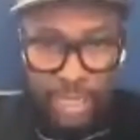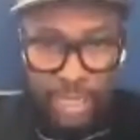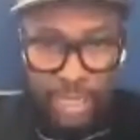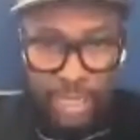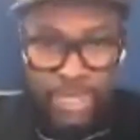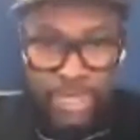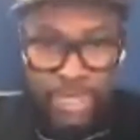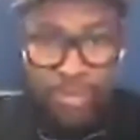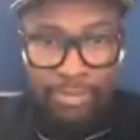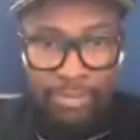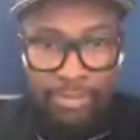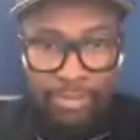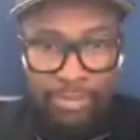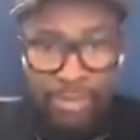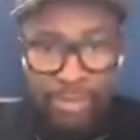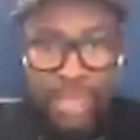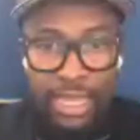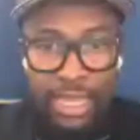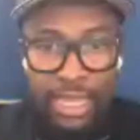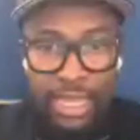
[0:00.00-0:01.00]
what was
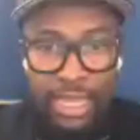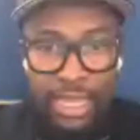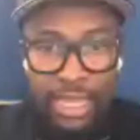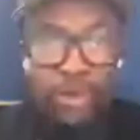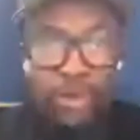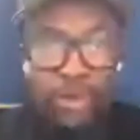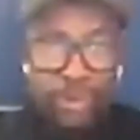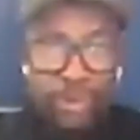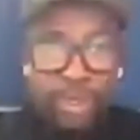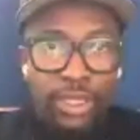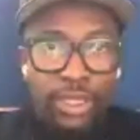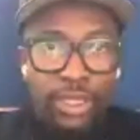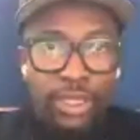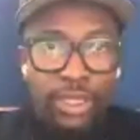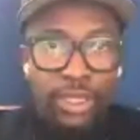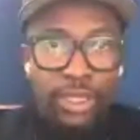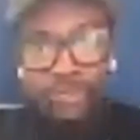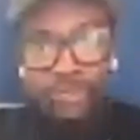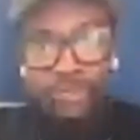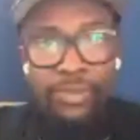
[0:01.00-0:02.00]
me, I'm not in the
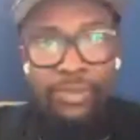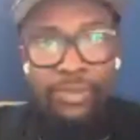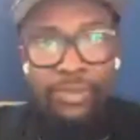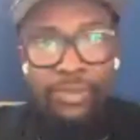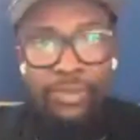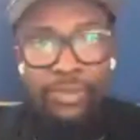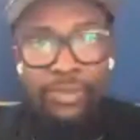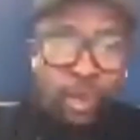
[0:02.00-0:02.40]
movie anymore.